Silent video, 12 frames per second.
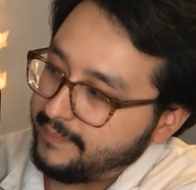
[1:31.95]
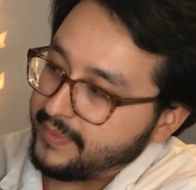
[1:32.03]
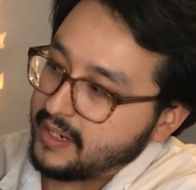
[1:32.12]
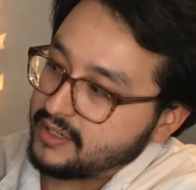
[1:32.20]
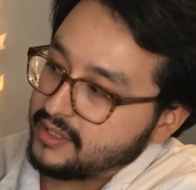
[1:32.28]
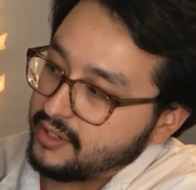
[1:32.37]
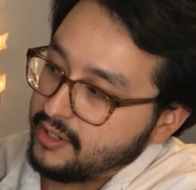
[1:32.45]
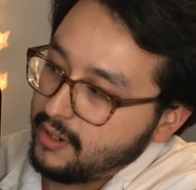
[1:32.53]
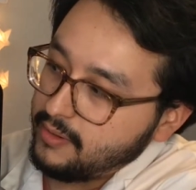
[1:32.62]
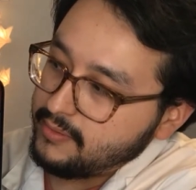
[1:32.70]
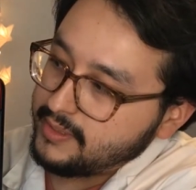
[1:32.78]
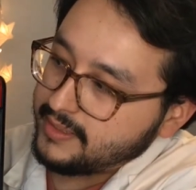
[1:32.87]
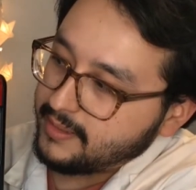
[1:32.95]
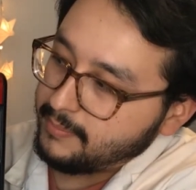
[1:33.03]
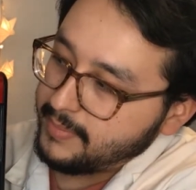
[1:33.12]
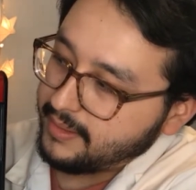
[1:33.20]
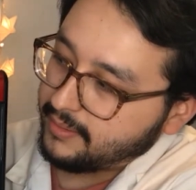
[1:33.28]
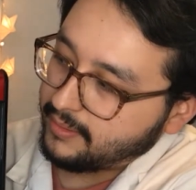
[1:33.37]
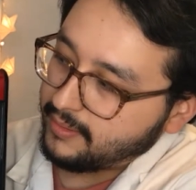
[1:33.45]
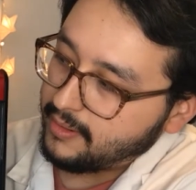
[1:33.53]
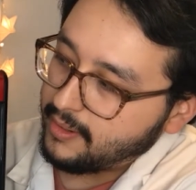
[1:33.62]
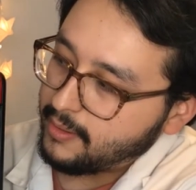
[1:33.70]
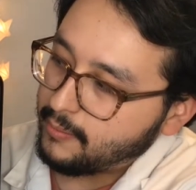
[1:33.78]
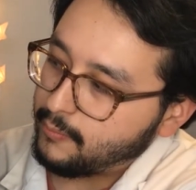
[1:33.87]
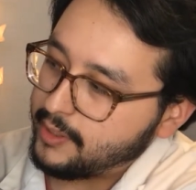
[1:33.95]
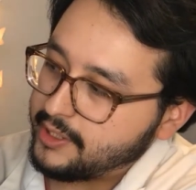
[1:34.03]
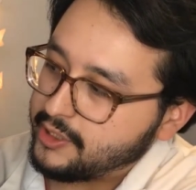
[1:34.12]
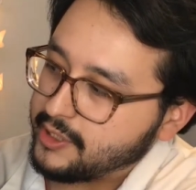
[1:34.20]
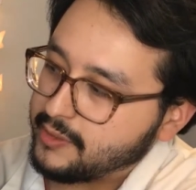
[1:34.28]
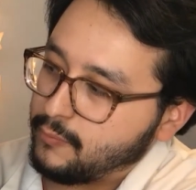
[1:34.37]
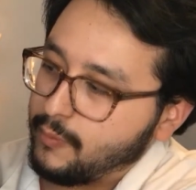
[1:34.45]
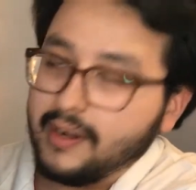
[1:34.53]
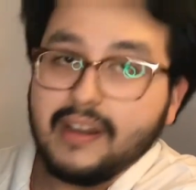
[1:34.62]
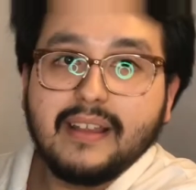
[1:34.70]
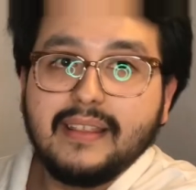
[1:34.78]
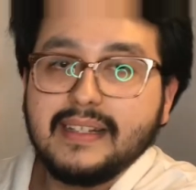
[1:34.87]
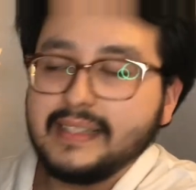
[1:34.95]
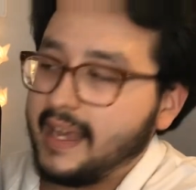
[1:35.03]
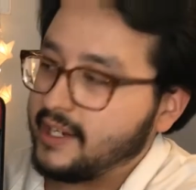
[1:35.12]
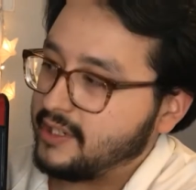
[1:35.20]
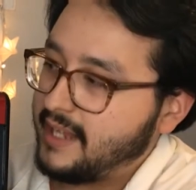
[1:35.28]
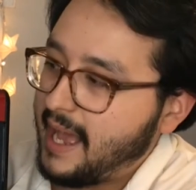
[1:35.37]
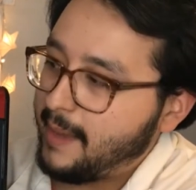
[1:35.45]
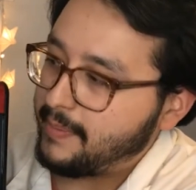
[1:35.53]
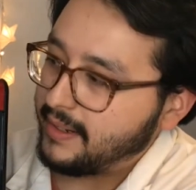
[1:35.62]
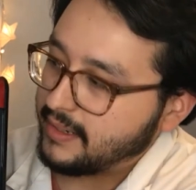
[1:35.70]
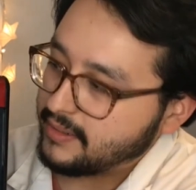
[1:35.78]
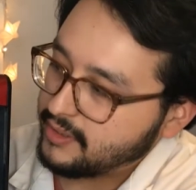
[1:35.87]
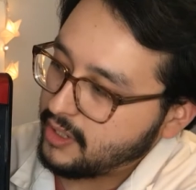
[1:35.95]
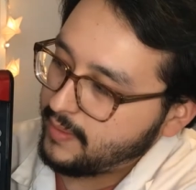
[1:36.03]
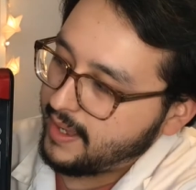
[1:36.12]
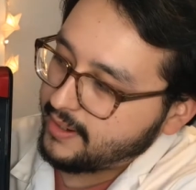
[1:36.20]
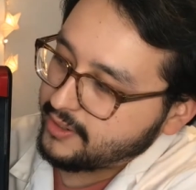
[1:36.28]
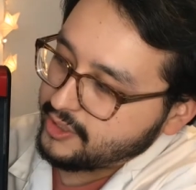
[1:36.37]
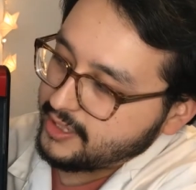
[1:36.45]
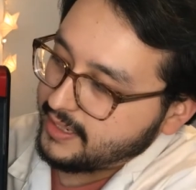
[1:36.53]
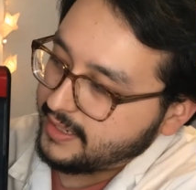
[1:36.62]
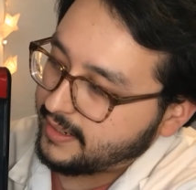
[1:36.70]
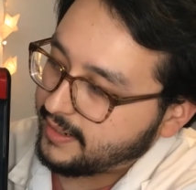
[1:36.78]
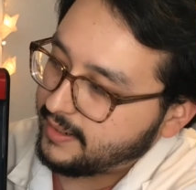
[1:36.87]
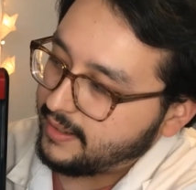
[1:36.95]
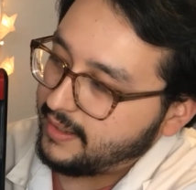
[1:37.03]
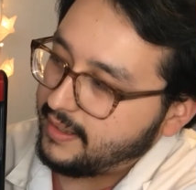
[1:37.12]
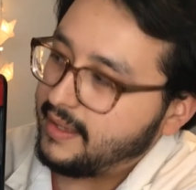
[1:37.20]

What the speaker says: There's the nodes in the middle, which is where nothing's actually happening. There's no energy here.